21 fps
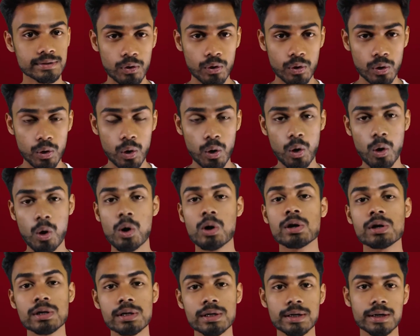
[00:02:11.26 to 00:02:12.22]
for
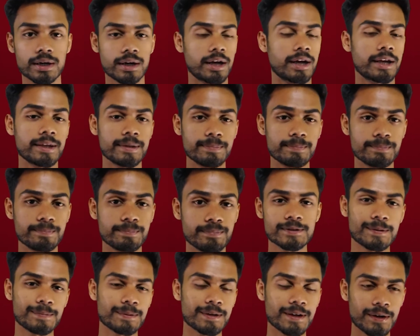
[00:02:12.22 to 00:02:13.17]
all time.
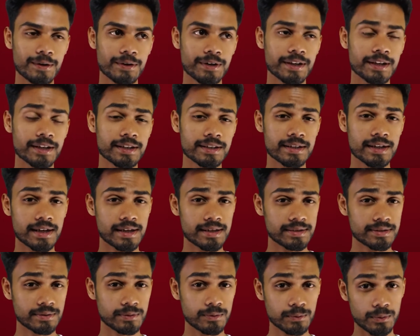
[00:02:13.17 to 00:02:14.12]
So I'm counting it
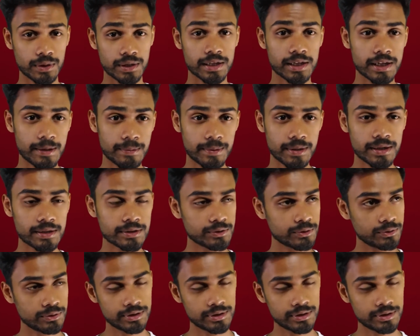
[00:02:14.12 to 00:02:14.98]
as one camera. So